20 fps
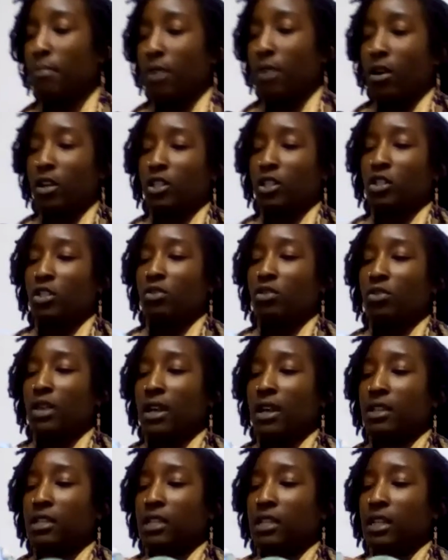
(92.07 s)
March
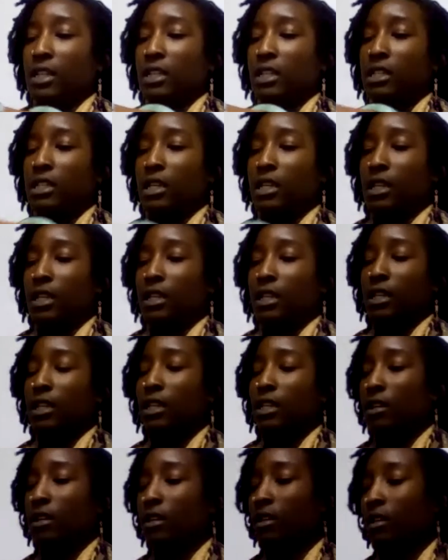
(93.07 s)
2018.
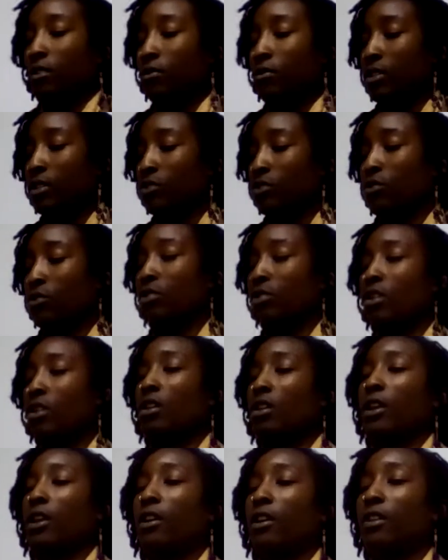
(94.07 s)
What is going
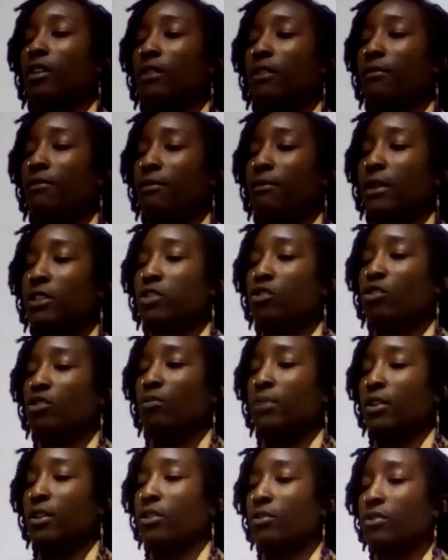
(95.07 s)
on for my
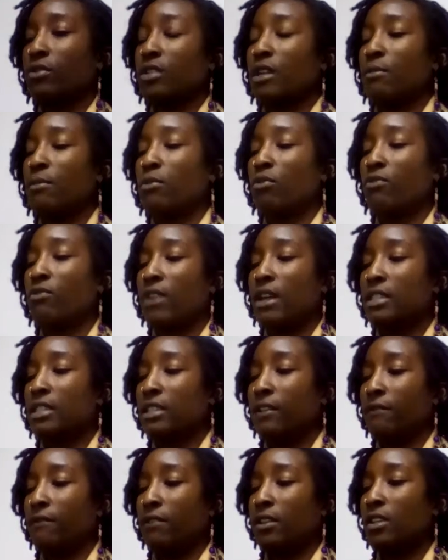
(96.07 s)
Scorpio, Sun, Moon,
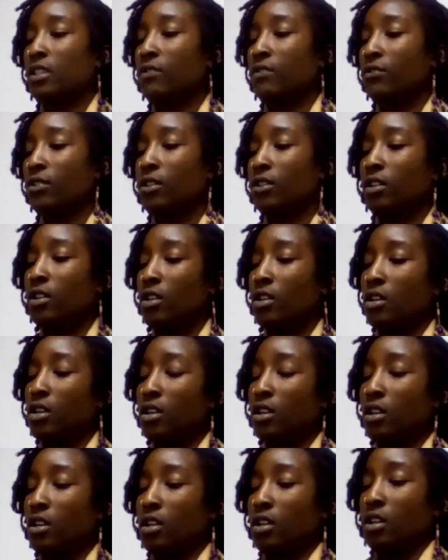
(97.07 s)
Rising, and Venus for
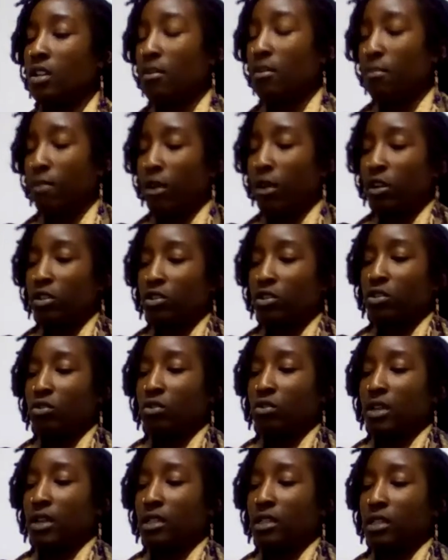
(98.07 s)
March
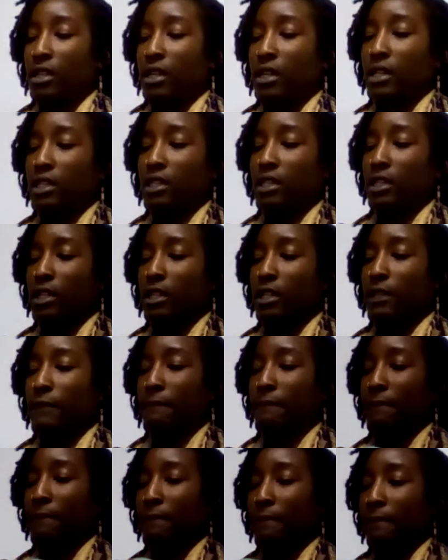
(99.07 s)
2018,
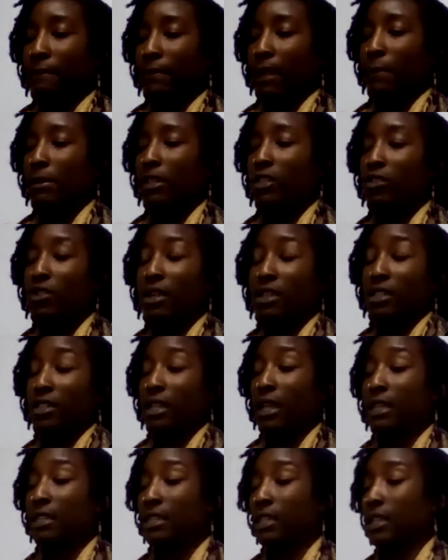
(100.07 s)
I mean
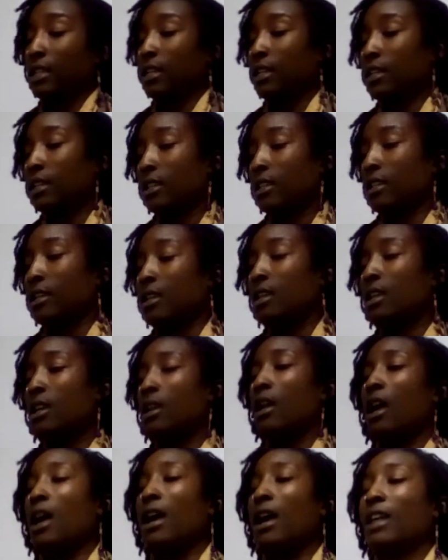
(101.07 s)
2019.
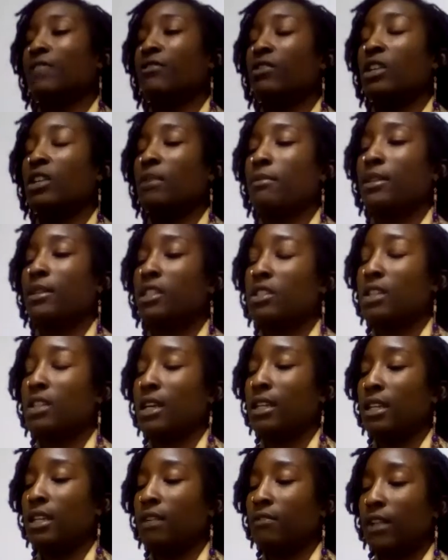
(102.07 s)
I ask for your messages.
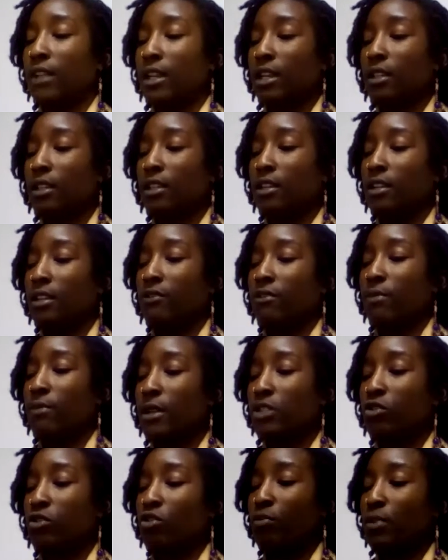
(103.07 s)
I love, light, and clarity for
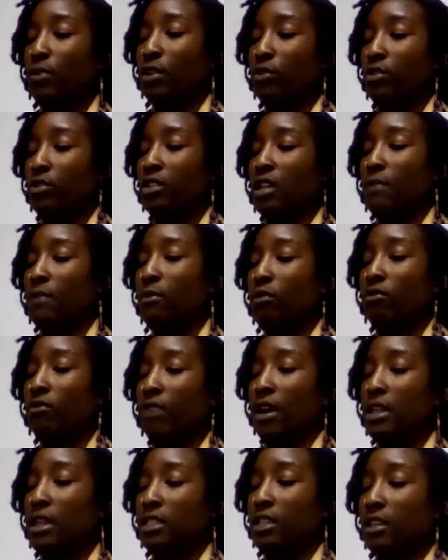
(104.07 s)
my Scorpio, Sun, Moon,
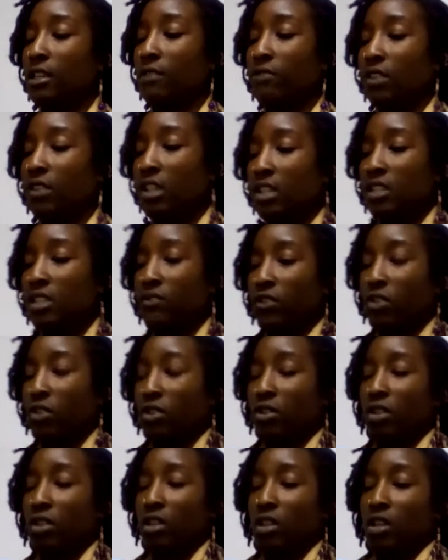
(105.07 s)
Rising, and Venus for
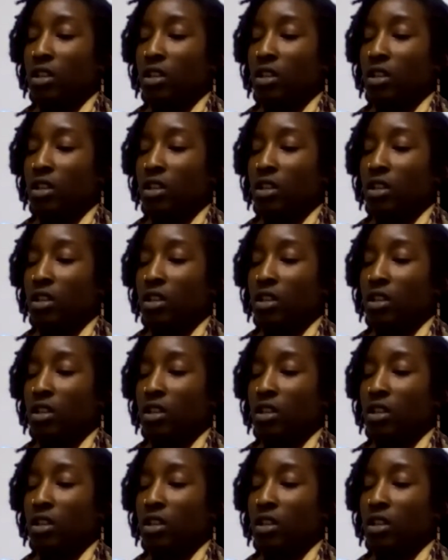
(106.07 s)
the